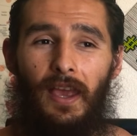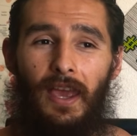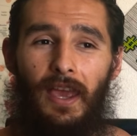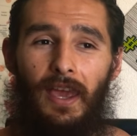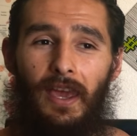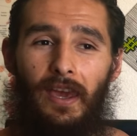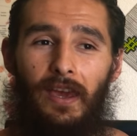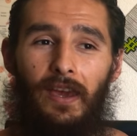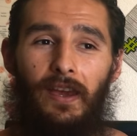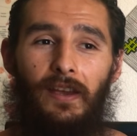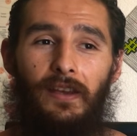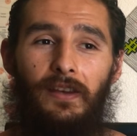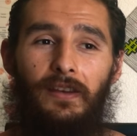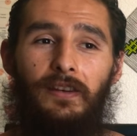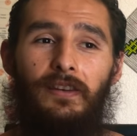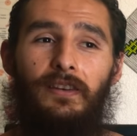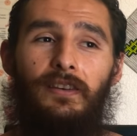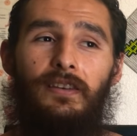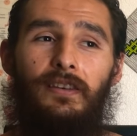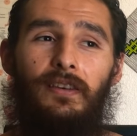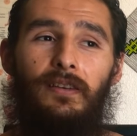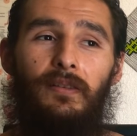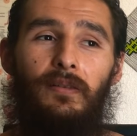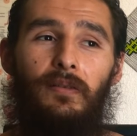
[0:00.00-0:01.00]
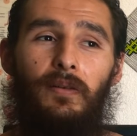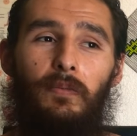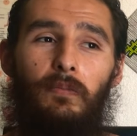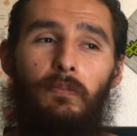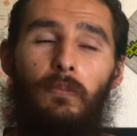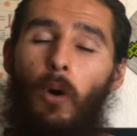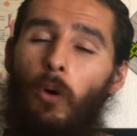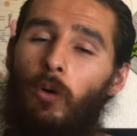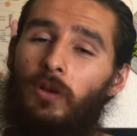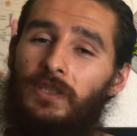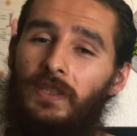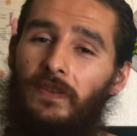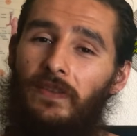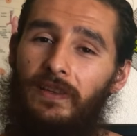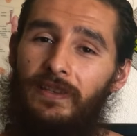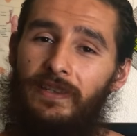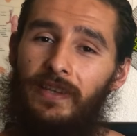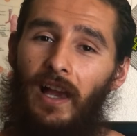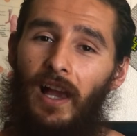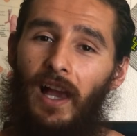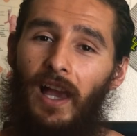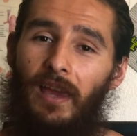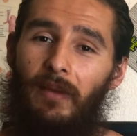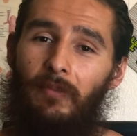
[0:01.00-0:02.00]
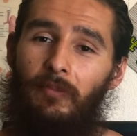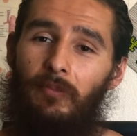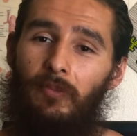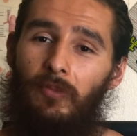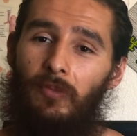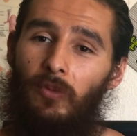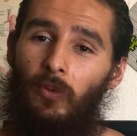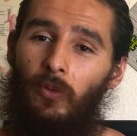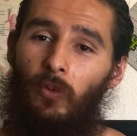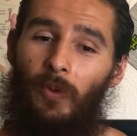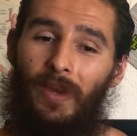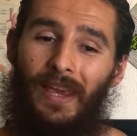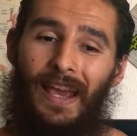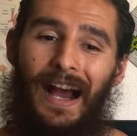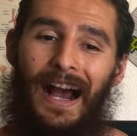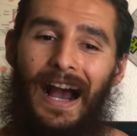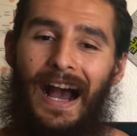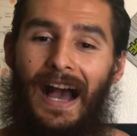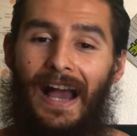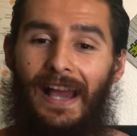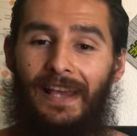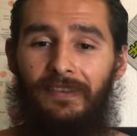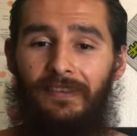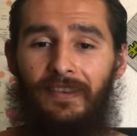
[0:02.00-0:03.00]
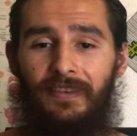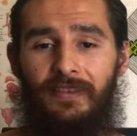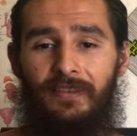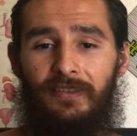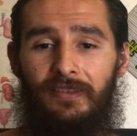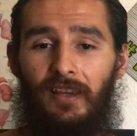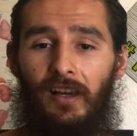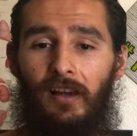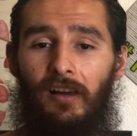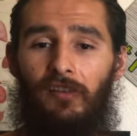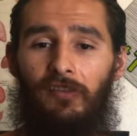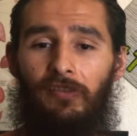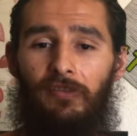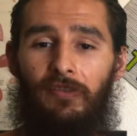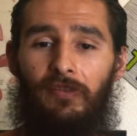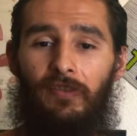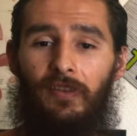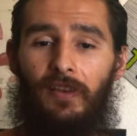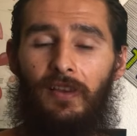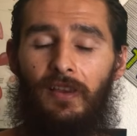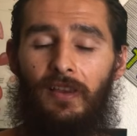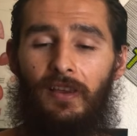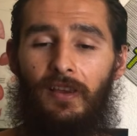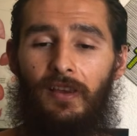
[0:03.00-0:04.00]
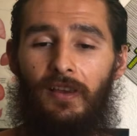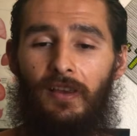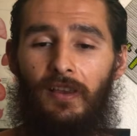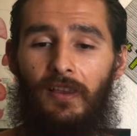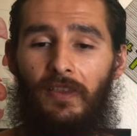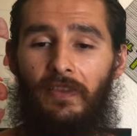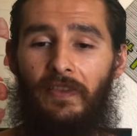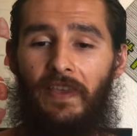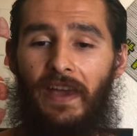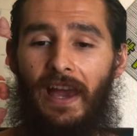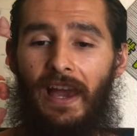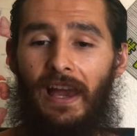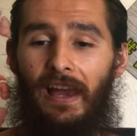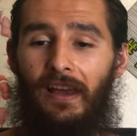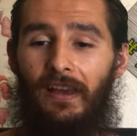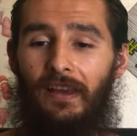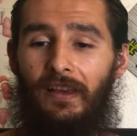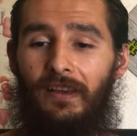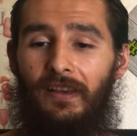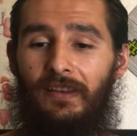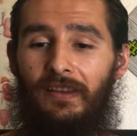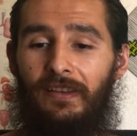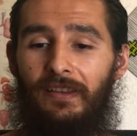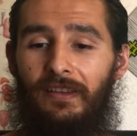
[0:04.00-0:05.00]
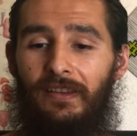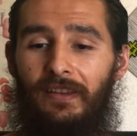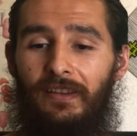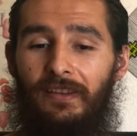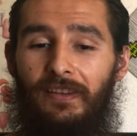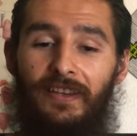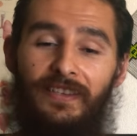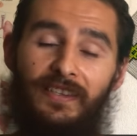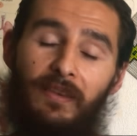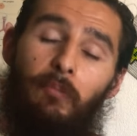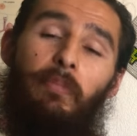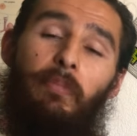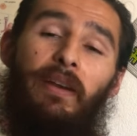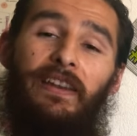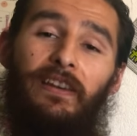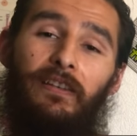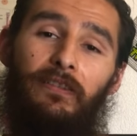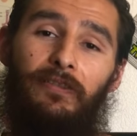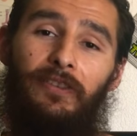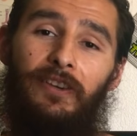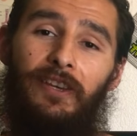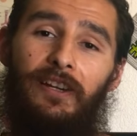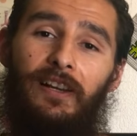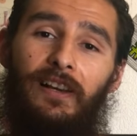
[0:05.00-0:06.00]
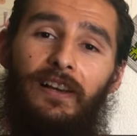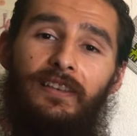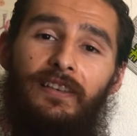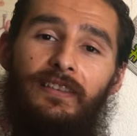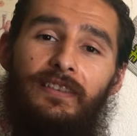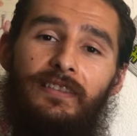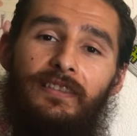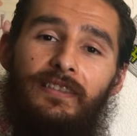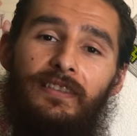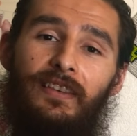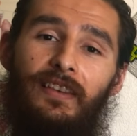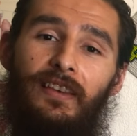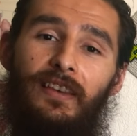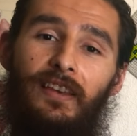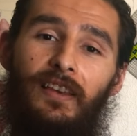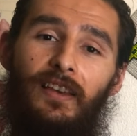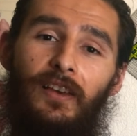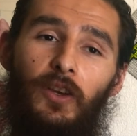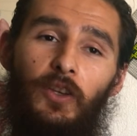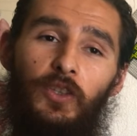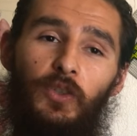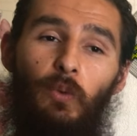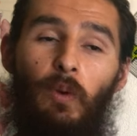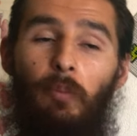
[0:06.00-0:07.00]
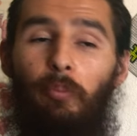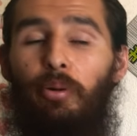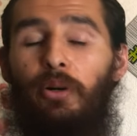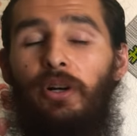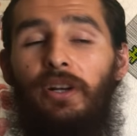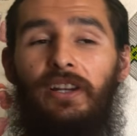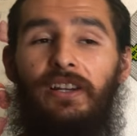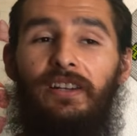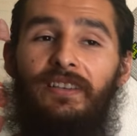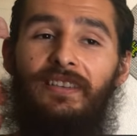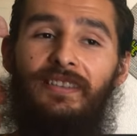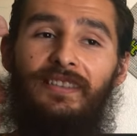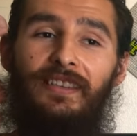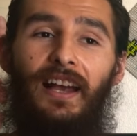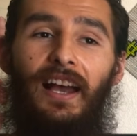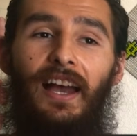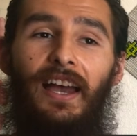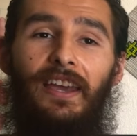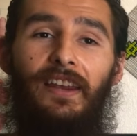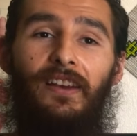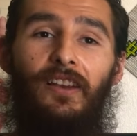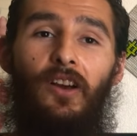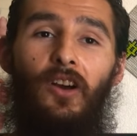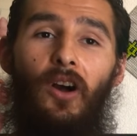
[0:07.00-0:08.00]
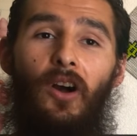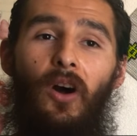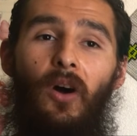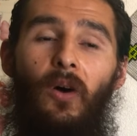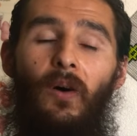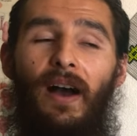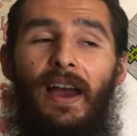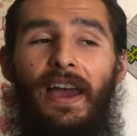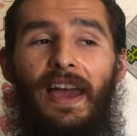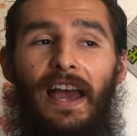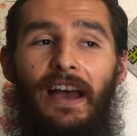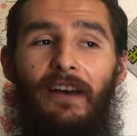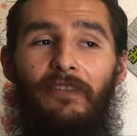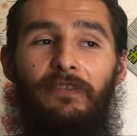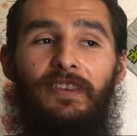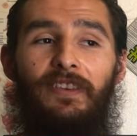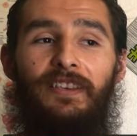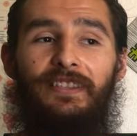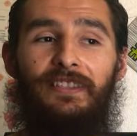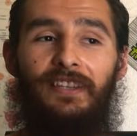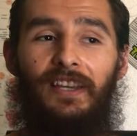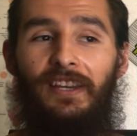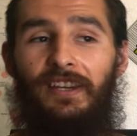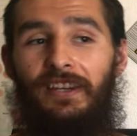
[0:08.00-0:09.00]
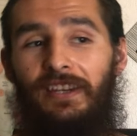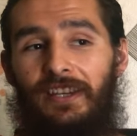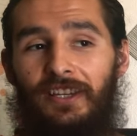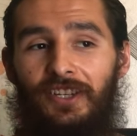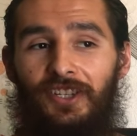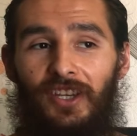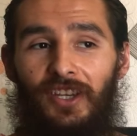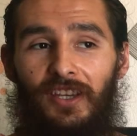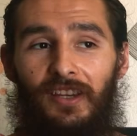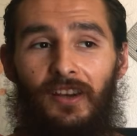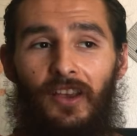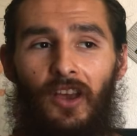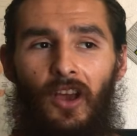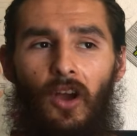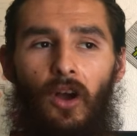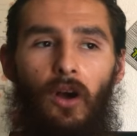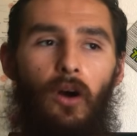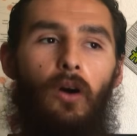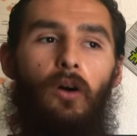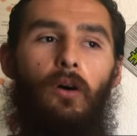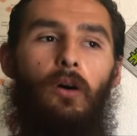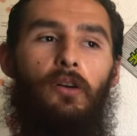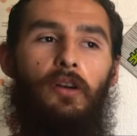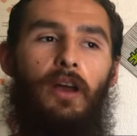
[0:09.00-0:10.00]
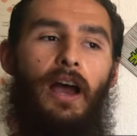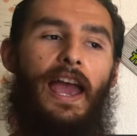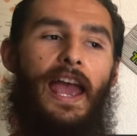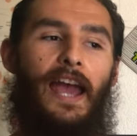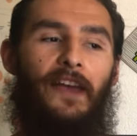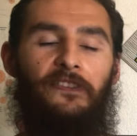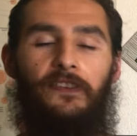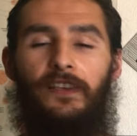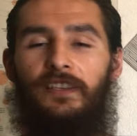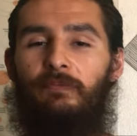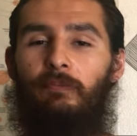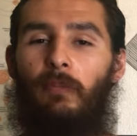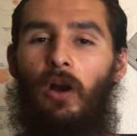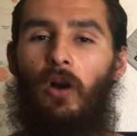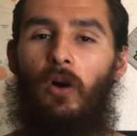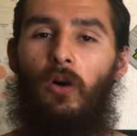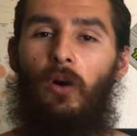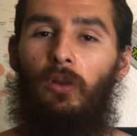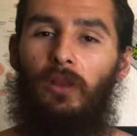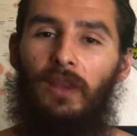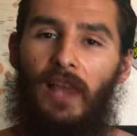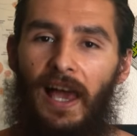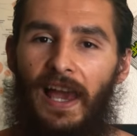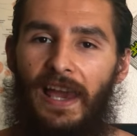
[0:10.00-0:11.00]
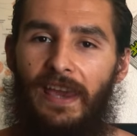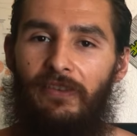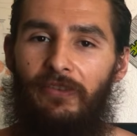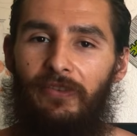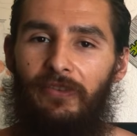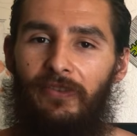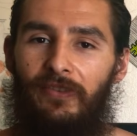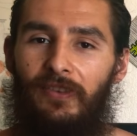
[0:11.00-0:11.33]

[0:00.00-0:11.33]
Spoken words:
And most of the time, we hide the stuff that doesn't benefit us. So we put it aside. Oh, I have this condition. Oh, I have this my whole life.